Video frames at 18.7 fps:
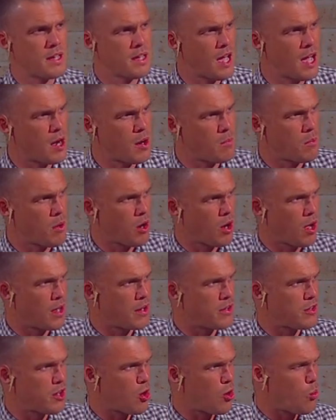our
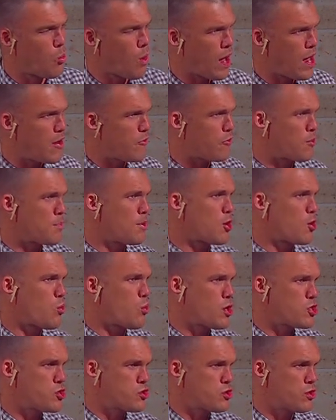mind away from the
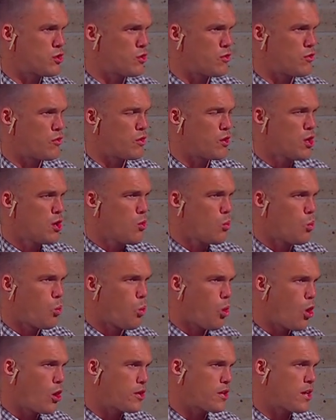question of
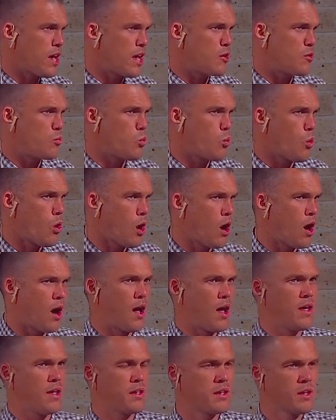what and
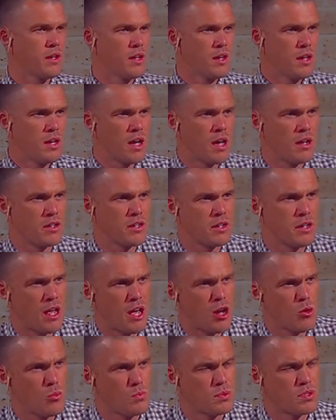why, and it
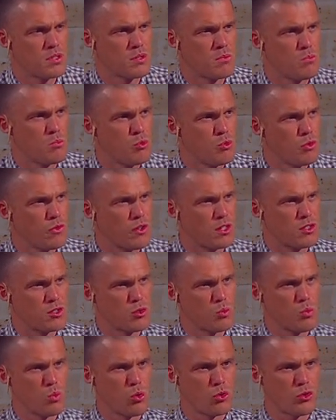helps move us
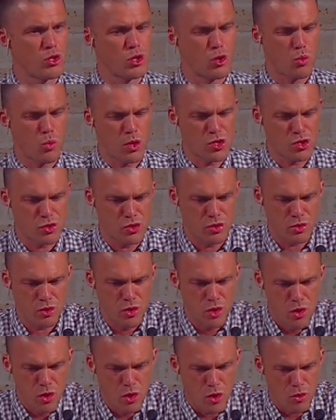toward the question
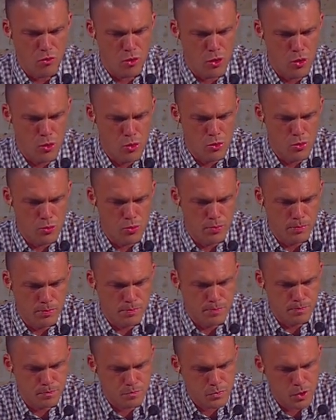of who.
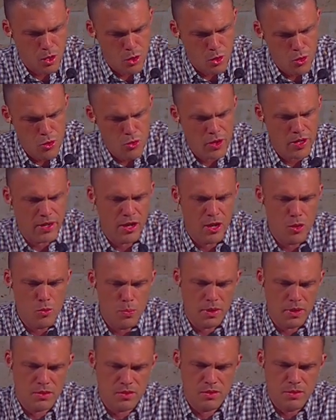Who can help
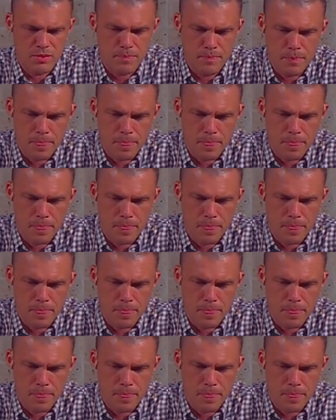us?